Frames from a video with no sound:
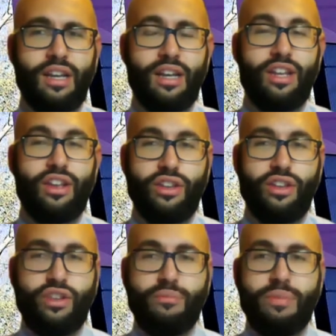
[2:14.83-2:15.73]
you, you
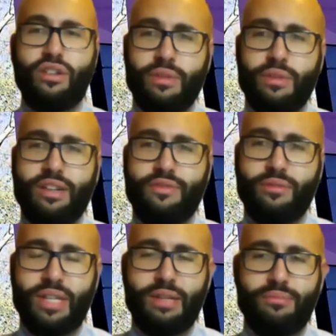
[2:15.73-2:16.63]
meet so many different
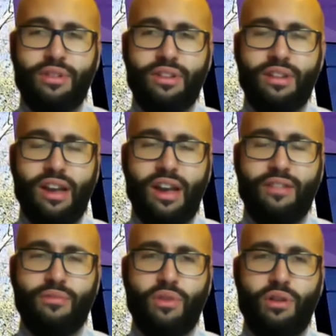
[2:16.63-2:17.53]
people uh,
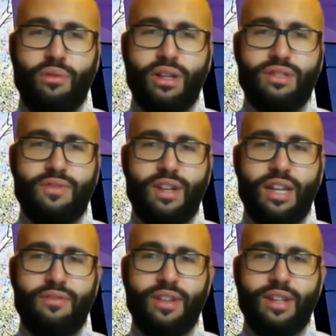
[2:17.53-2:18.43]
from all walks of
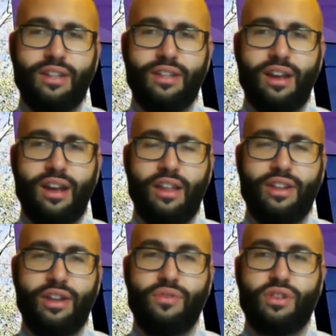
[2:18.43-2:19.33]
life, and uh, the
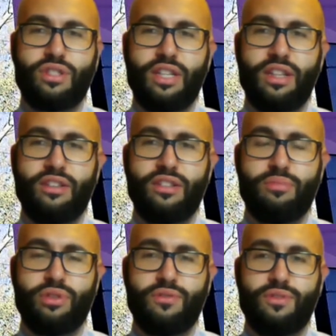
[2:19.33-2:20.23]
diversity there is
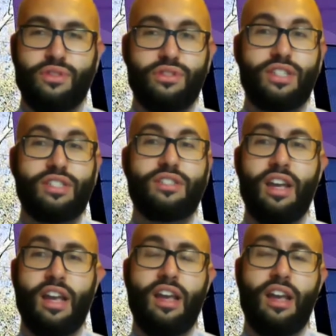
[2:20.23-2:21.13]
beautiful. Just
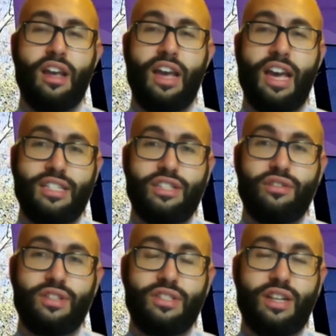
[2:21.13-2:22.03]
as
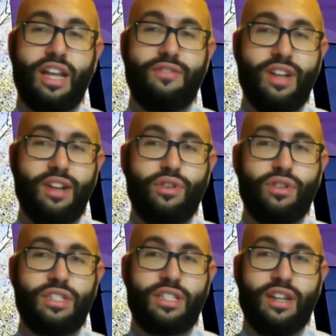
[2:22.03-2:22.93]
there is a lot of
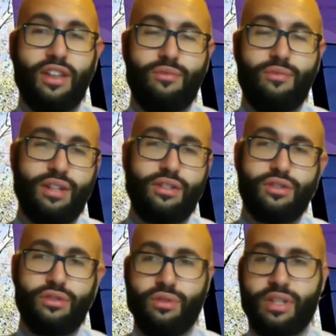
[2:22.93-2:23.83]
diversity on the
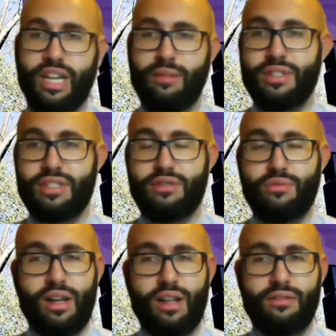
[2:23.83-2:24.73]
Rutgers Newark campus as
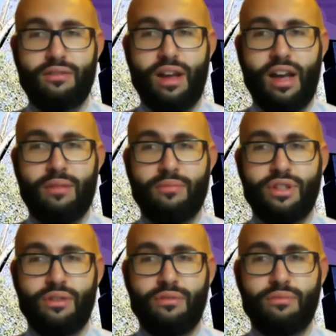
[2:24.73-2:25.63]
well. Um,
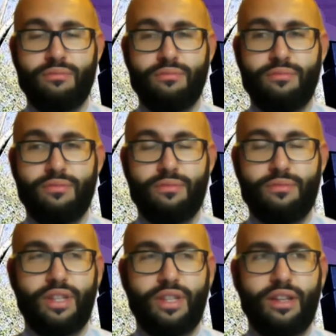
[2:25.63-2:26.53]
so
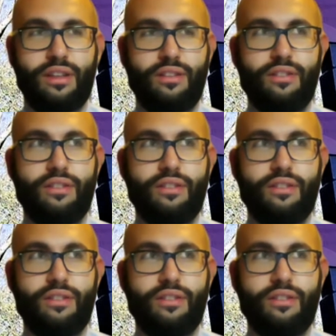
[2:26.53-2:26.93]
the